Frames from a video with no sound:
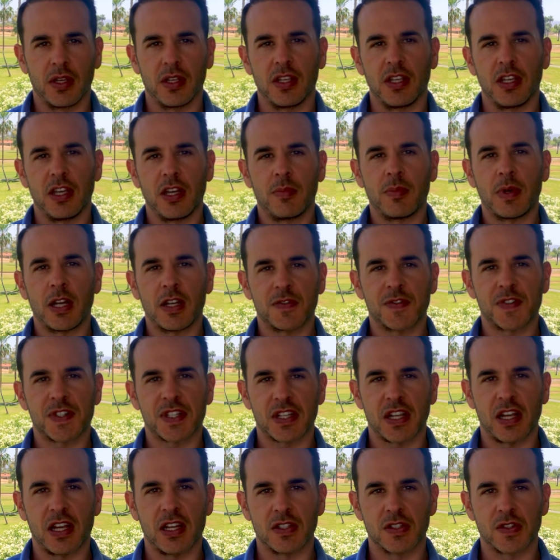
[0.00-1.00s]
EMF
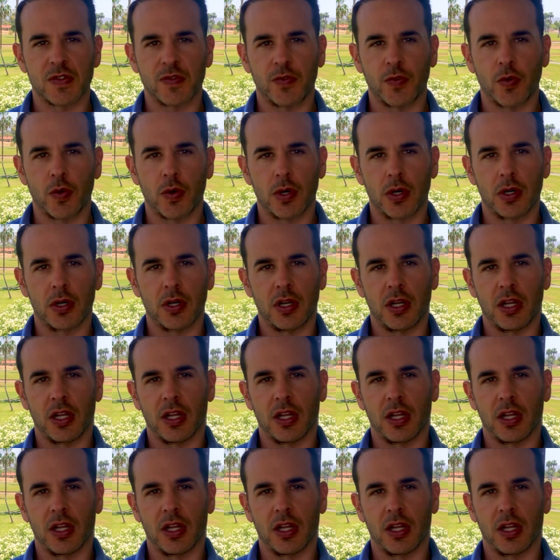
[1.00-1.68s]
stands for